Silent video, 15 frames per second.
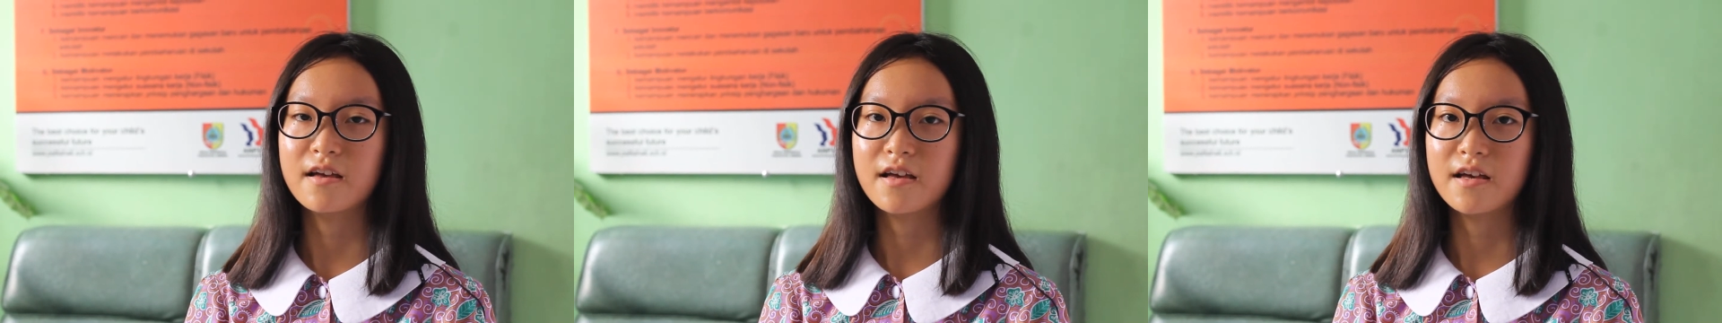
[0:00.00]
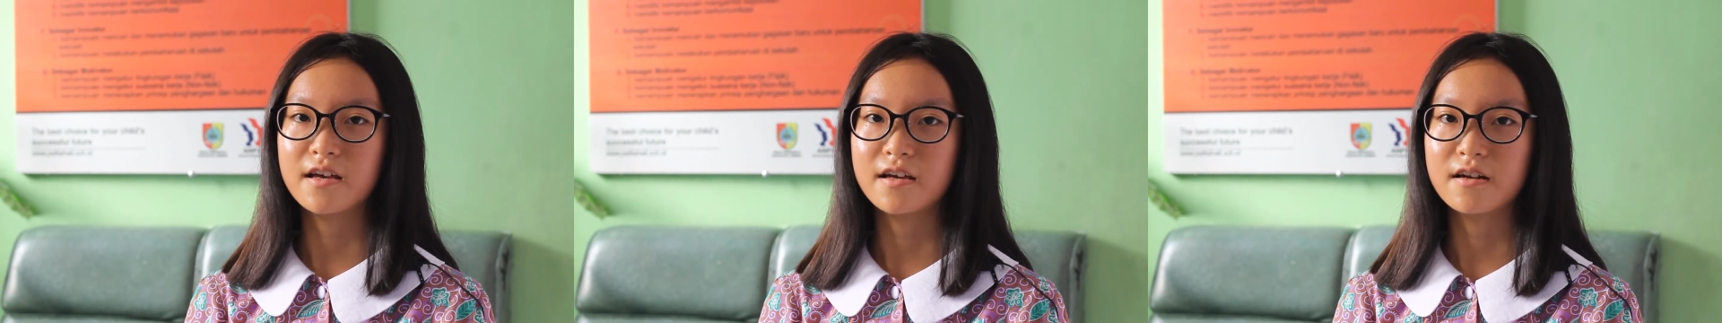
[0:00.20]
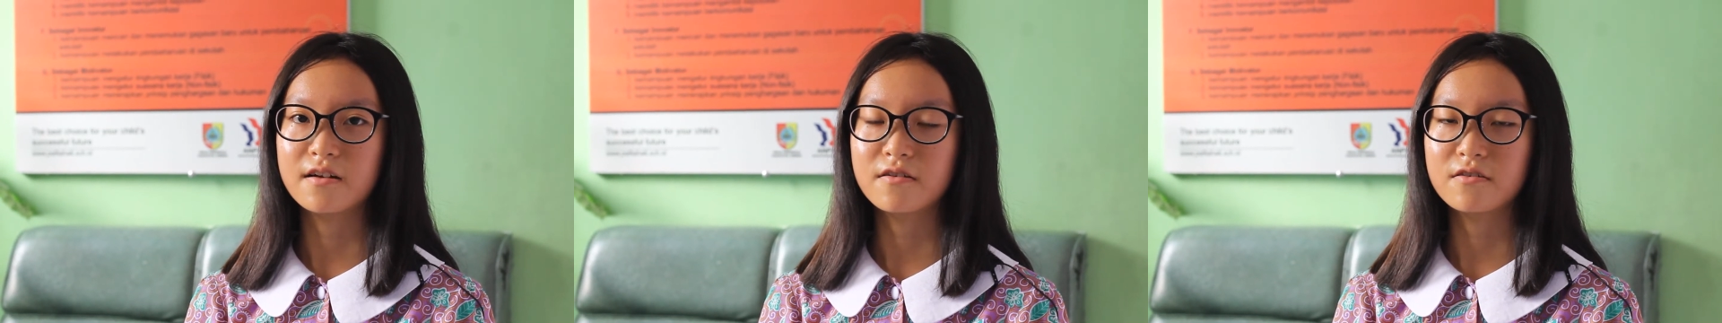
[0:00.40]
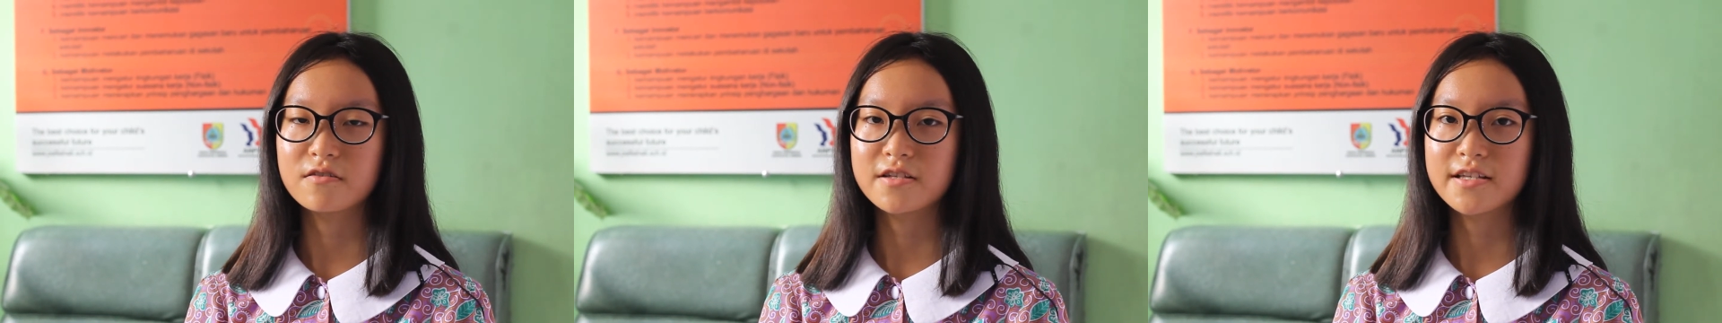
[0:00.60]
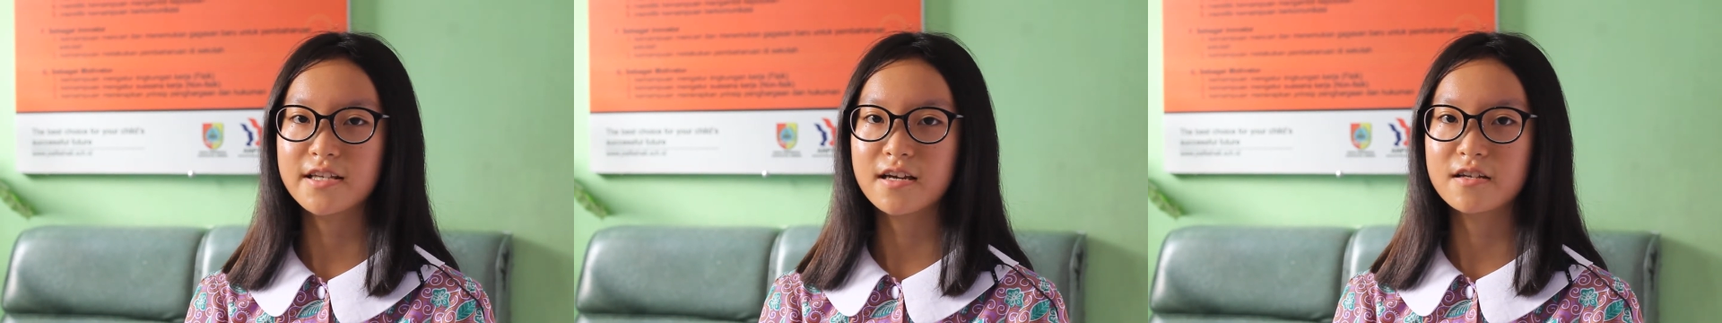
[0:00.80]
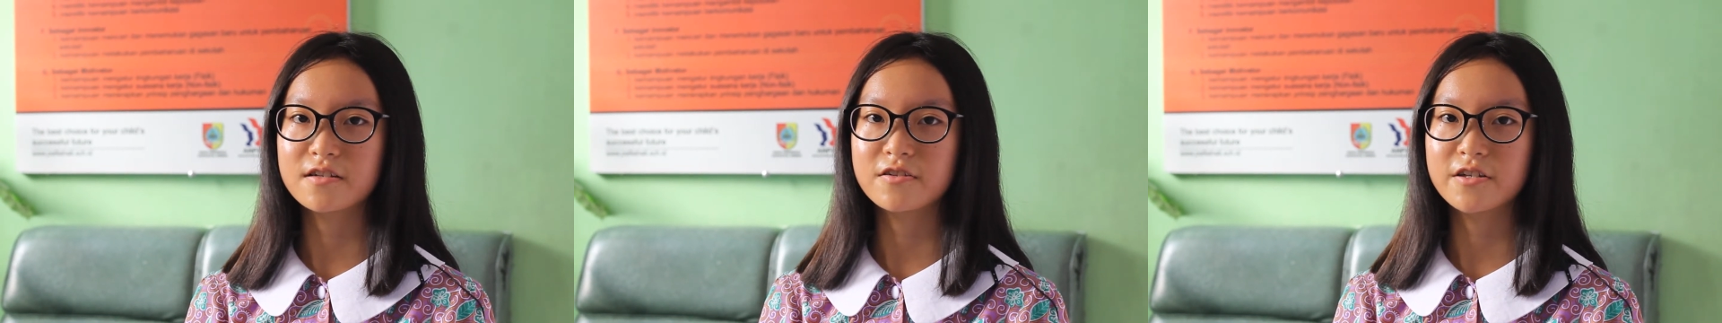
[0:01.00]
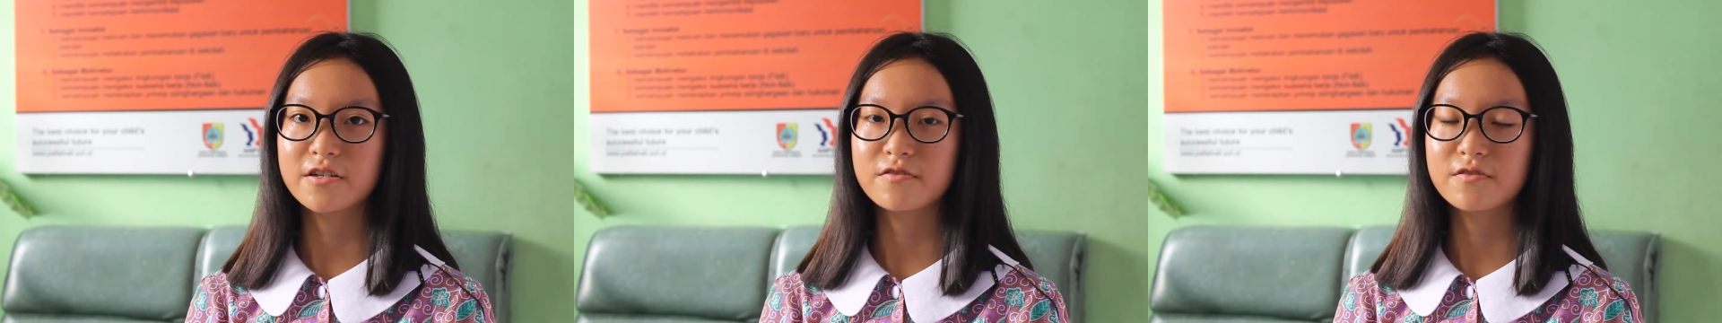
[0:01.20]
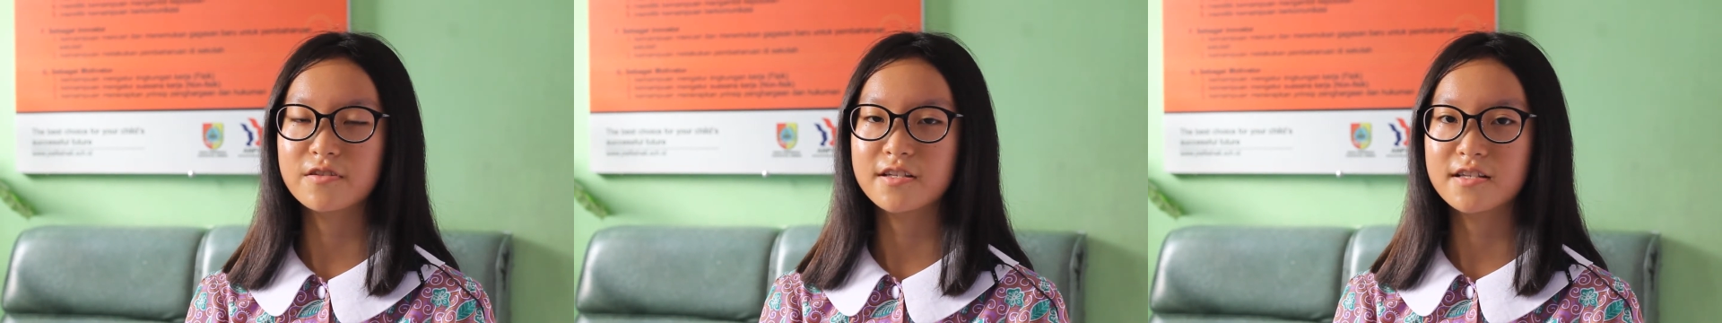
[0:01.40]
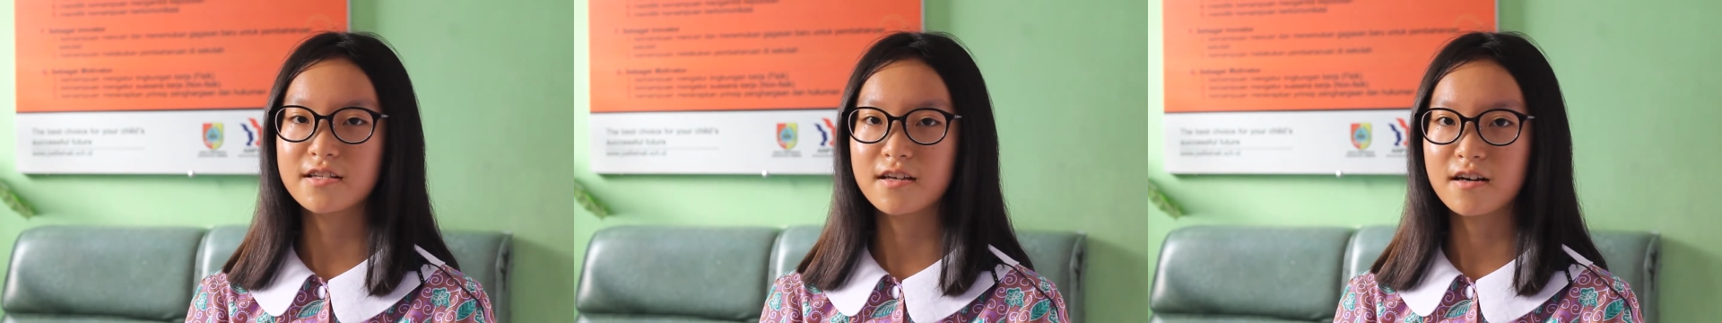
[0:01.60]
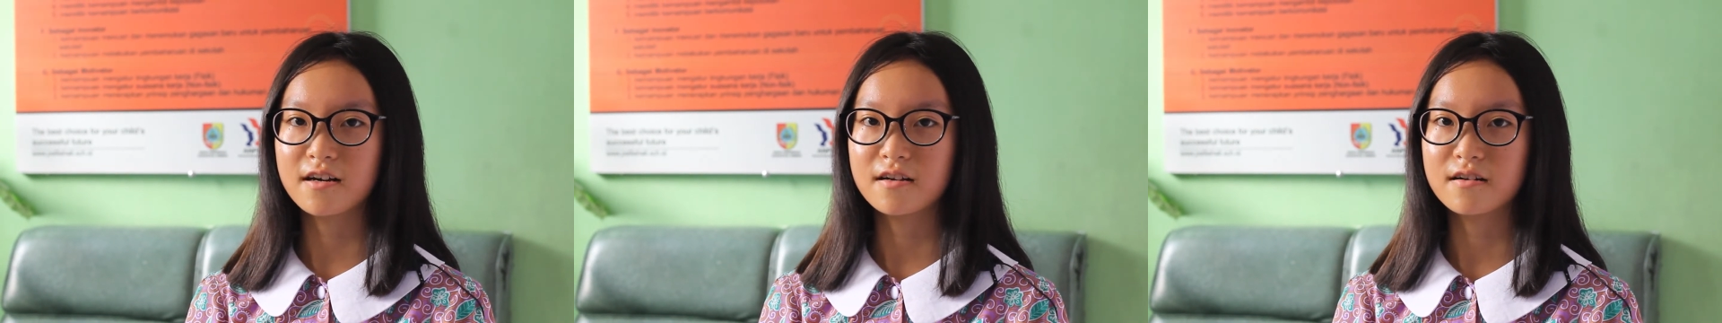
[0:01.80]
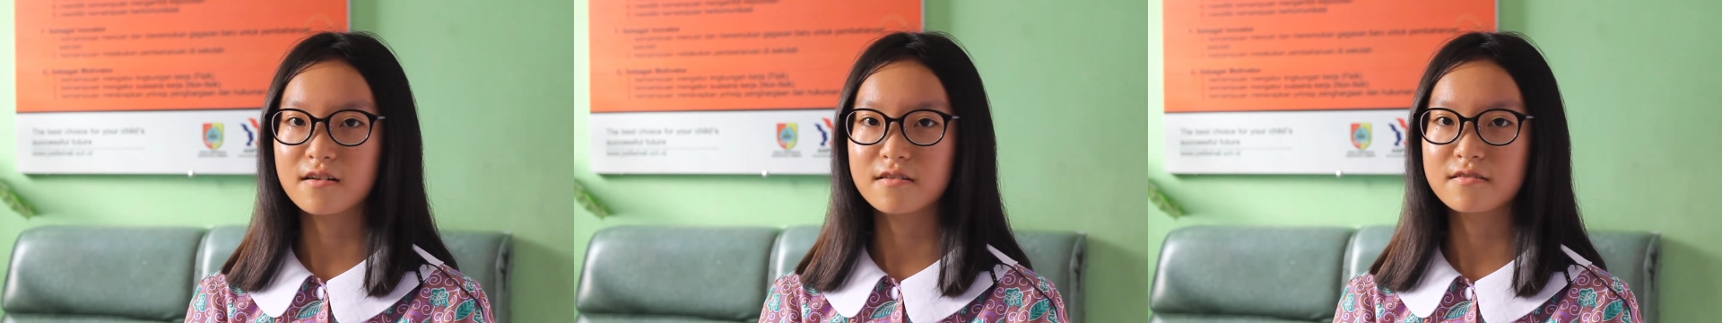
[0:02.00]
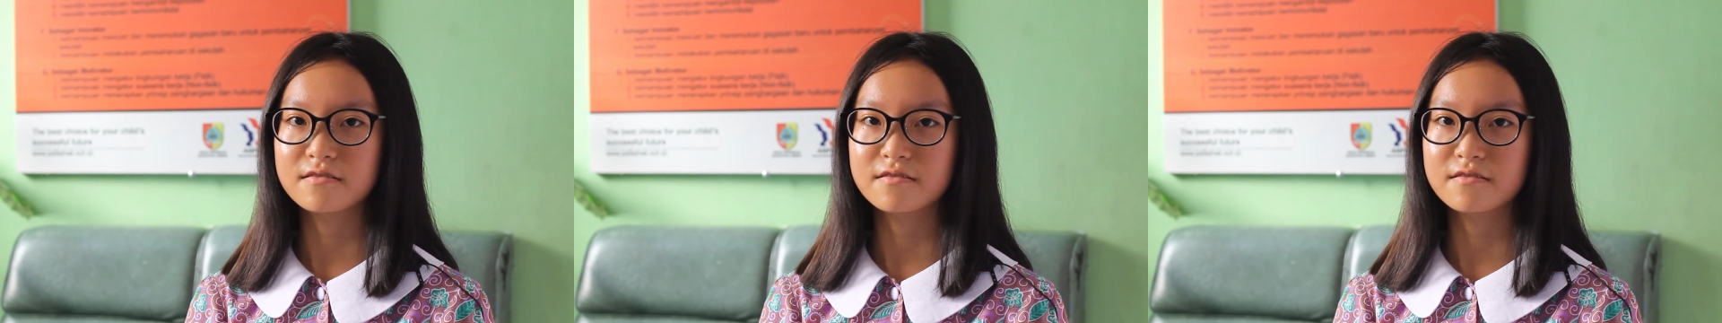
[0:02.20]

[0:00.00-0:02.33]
and all the secondary students are